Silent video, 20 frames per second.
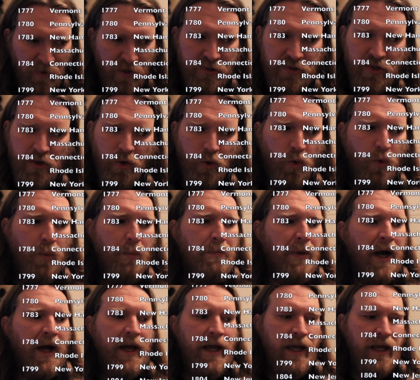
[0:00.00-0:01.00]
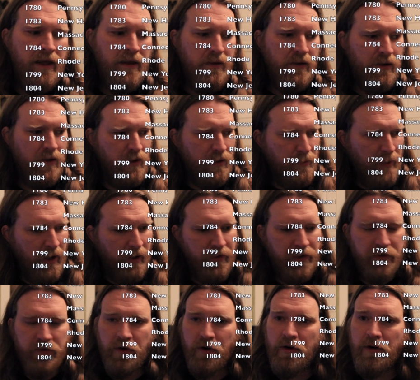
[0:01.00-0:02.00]
So by about the
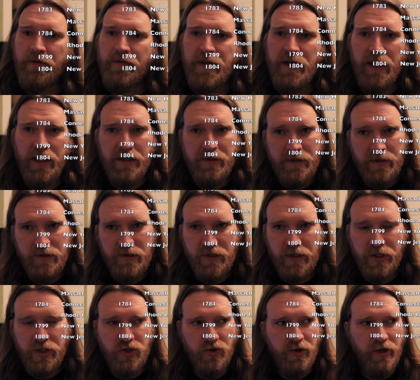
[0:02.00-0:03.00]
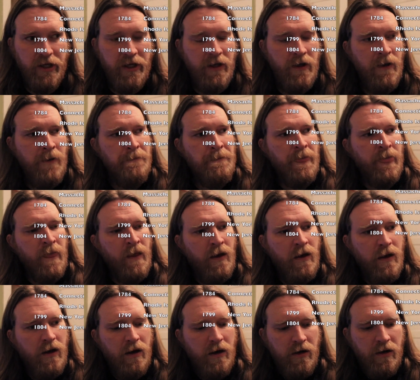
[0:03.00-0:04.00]
turn of the 19th century,
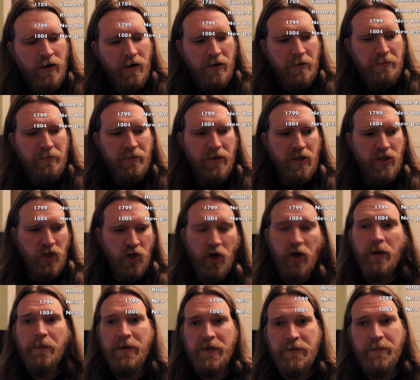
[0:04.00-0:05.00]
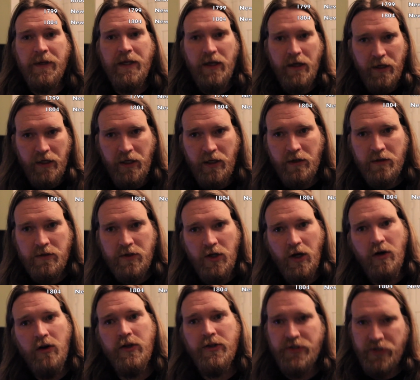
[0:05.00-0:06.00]
Europe is beginning to
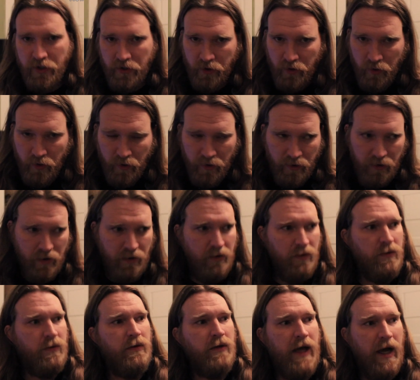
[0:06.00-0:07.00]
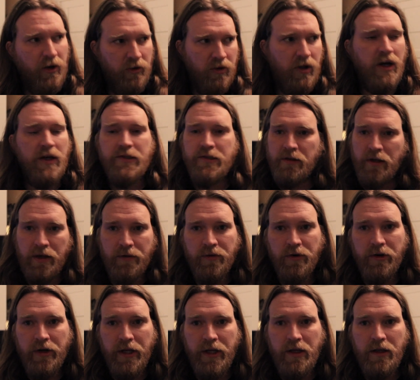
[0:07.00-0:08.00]
also outlaw
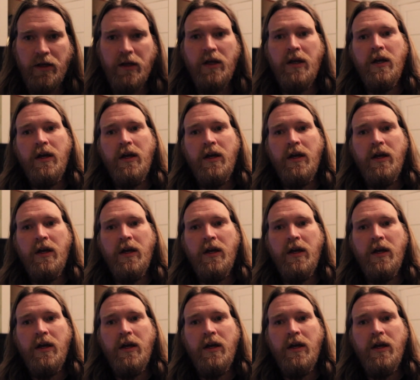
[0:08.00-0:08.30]
slavery.